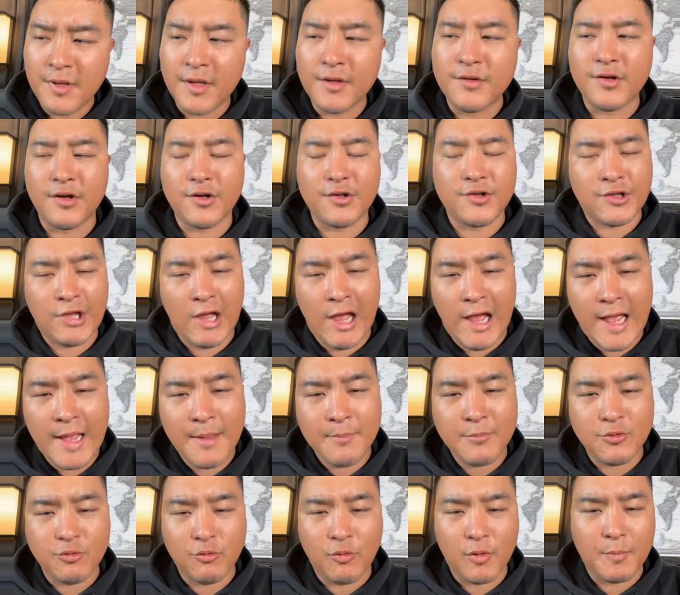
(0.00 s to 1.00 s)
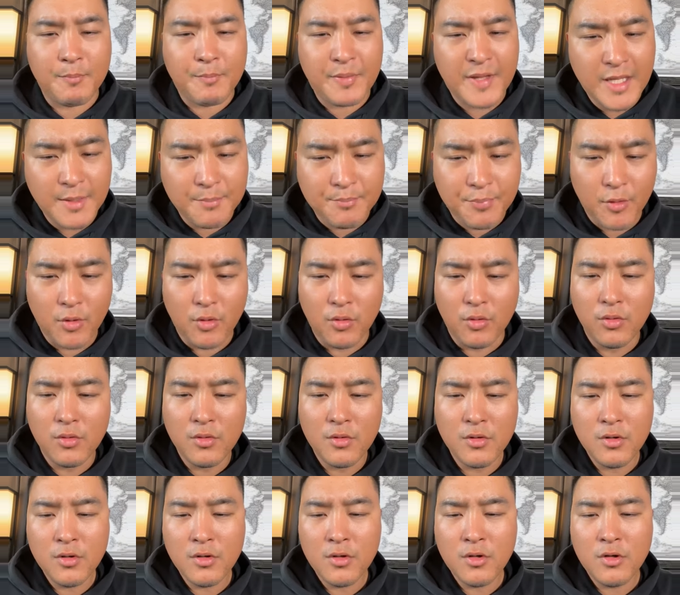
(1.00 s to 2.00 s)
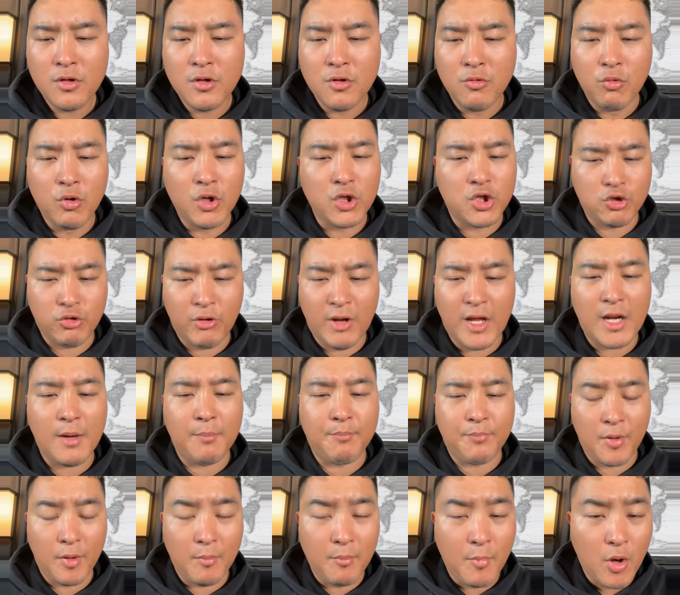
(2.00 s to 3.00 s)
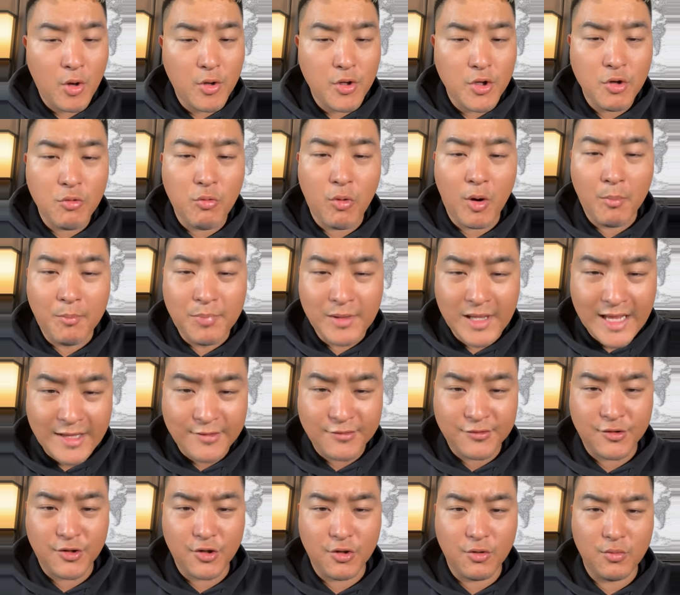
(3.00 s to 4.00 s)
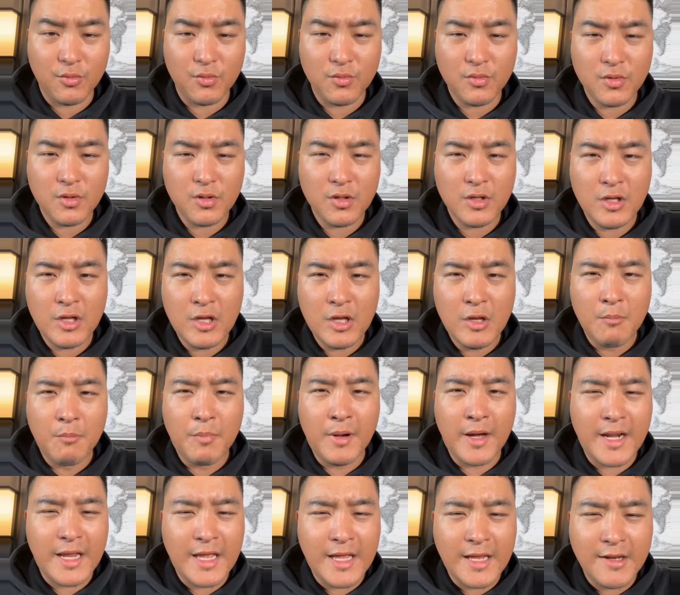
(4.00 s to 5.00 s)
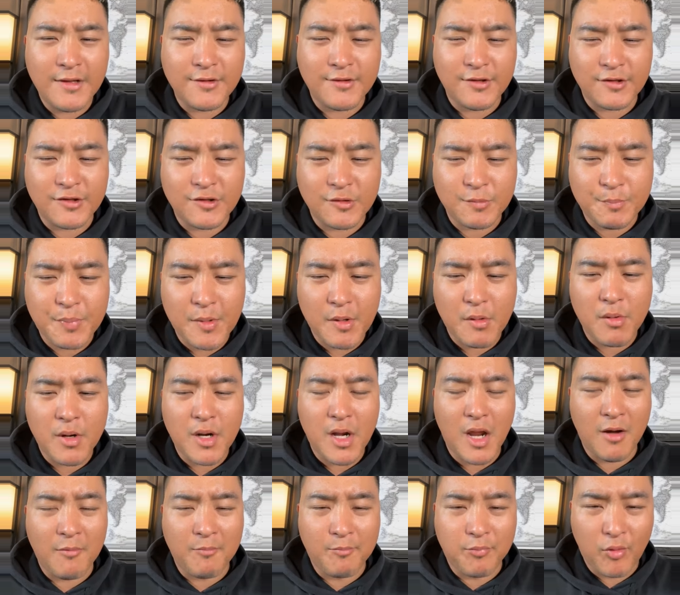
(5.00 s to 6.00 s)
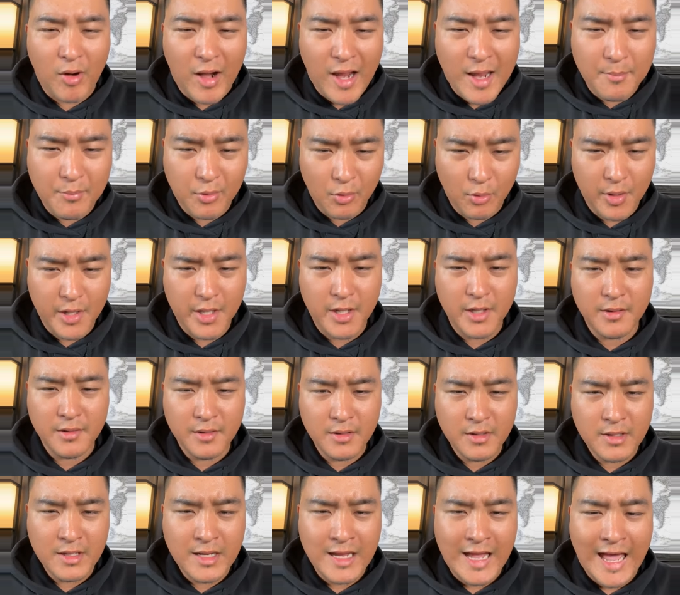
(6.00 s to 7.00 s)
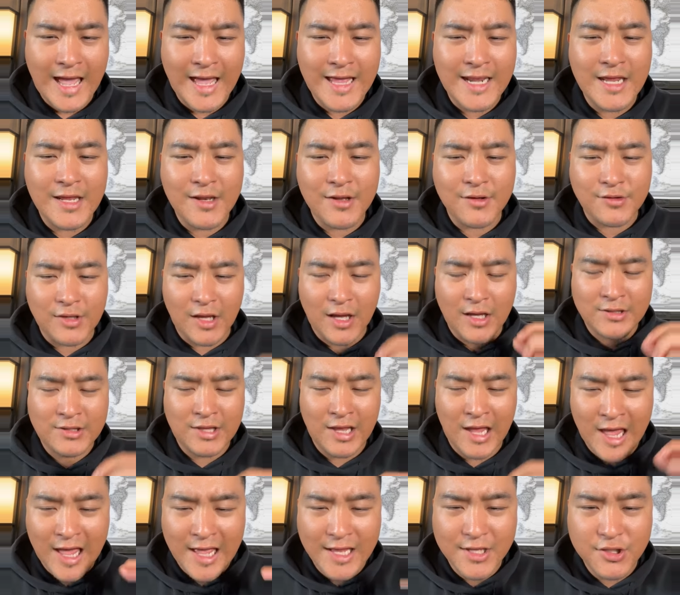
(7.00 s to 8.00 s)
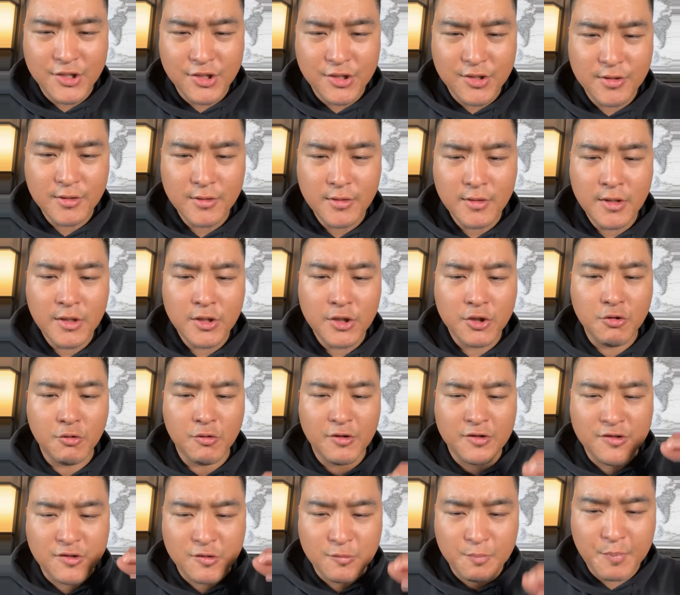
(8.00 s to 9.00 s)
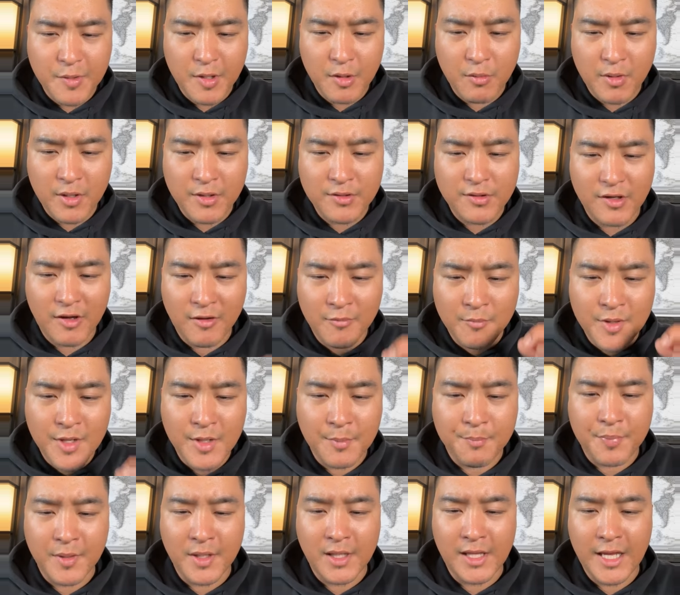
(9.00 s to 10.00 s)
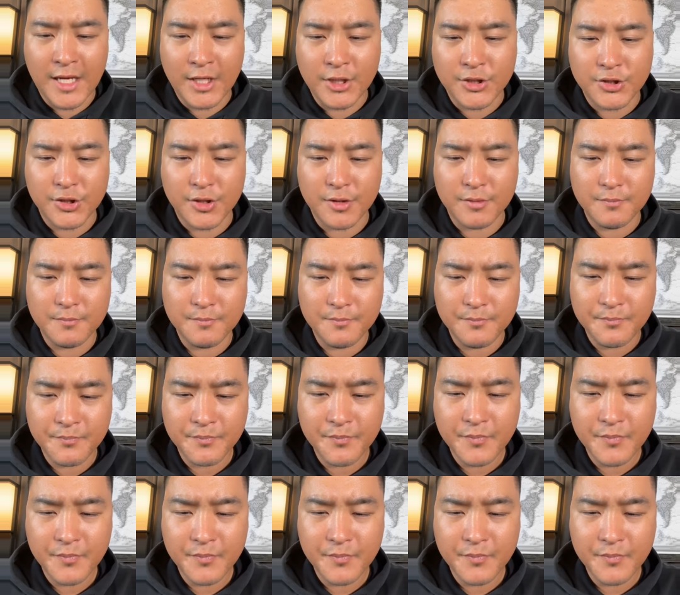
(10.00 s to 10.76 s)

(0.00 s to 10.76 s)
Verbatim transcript: because there's times where people will try to promote you or bless you, but it is a spirit of bribery, and it is attached to a spirit of manipulation.